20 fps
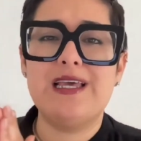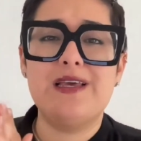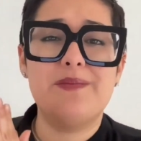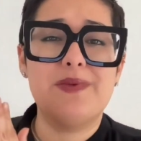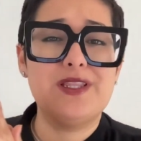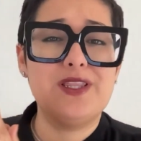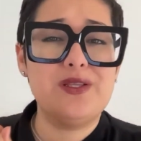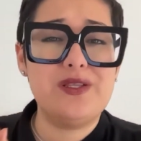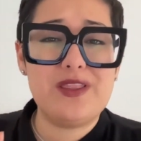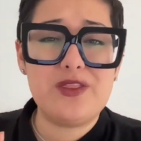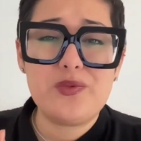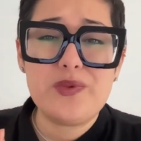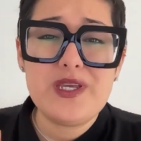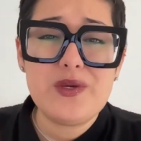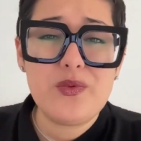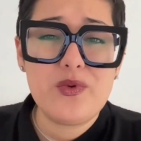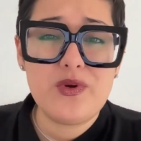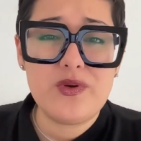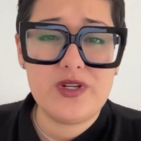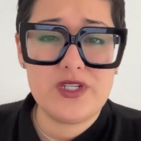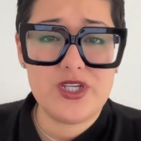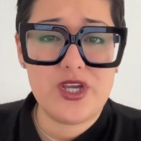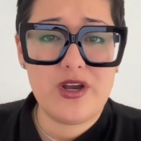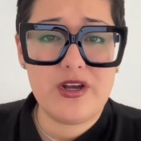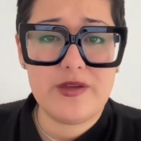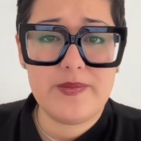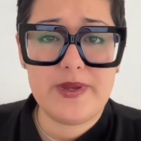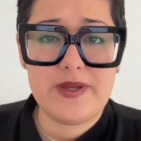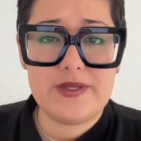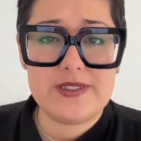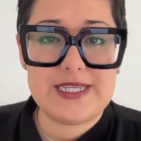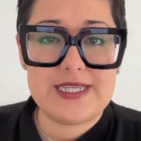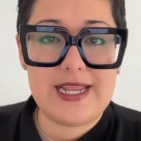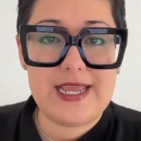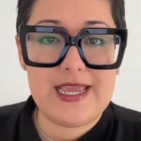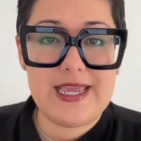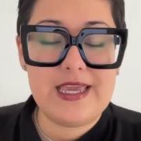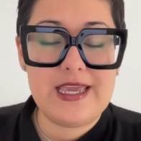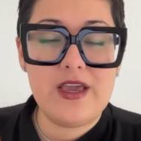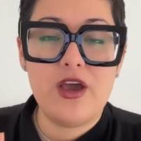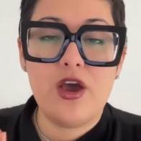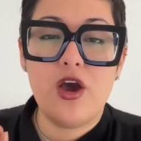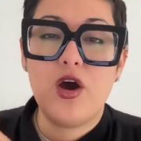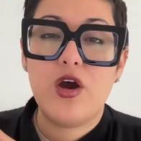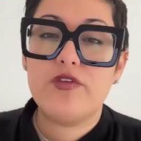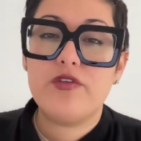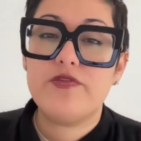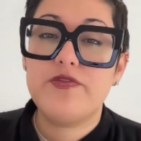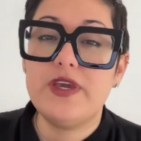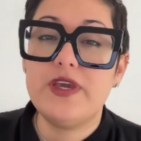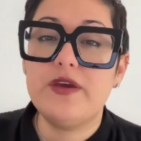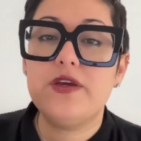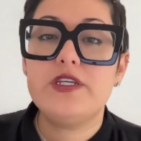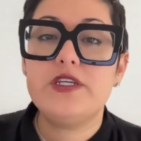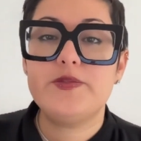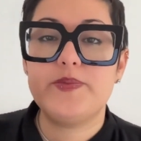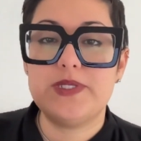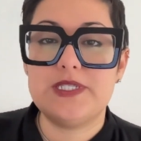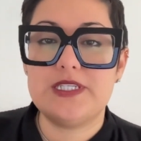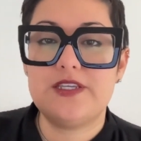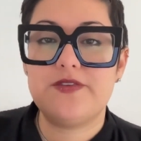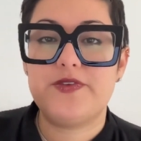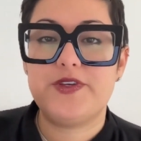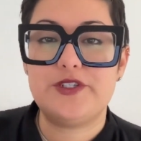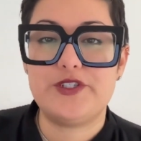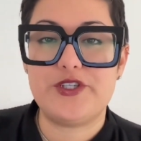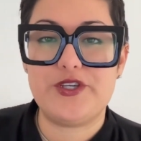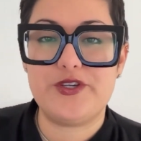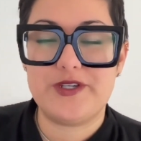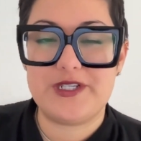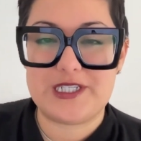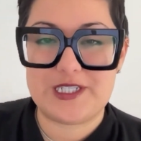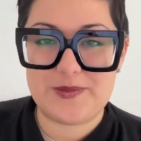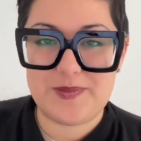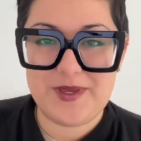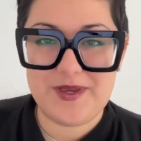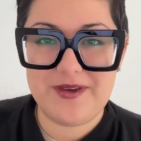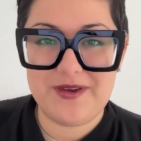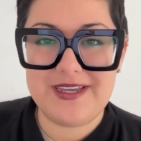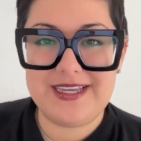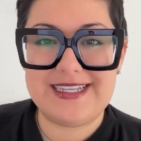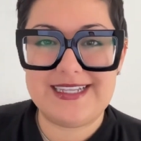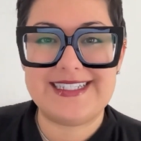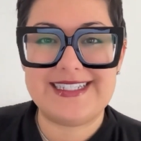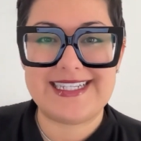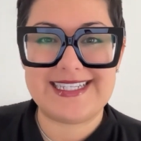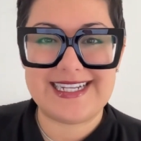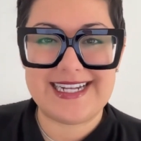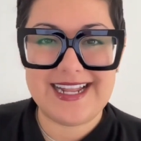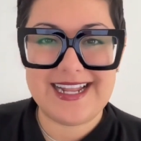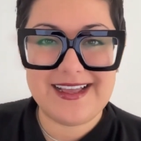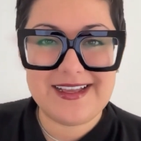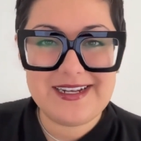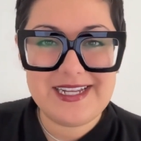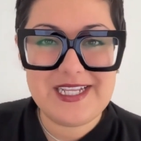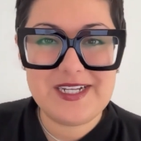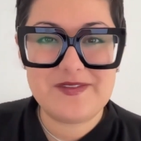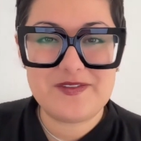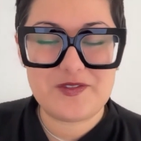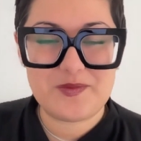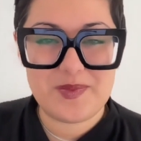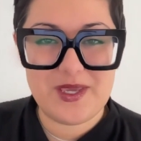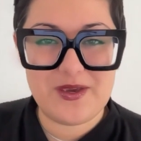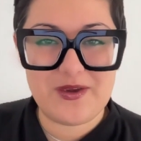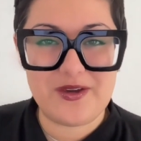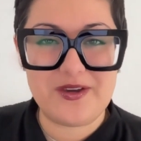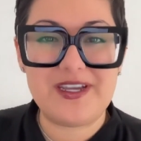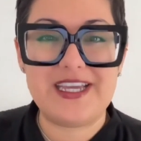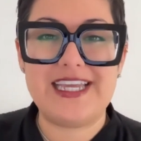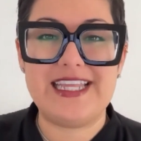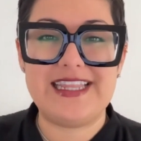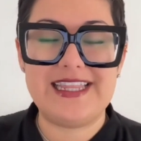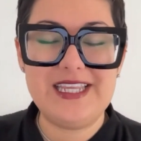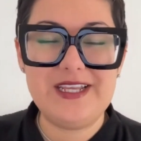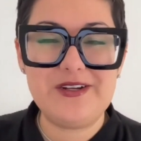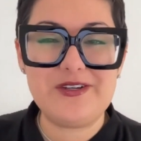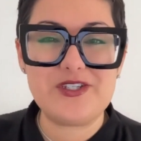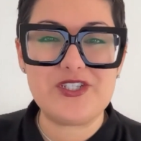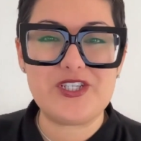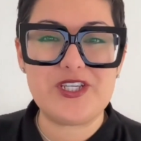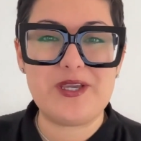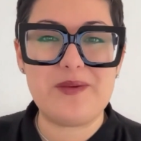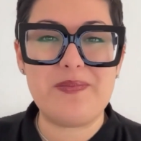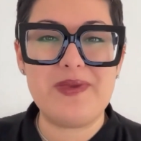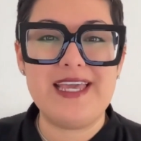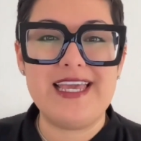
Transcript: but the three we're going to talk about today are very specific to your experience as a non native speaker in leadership.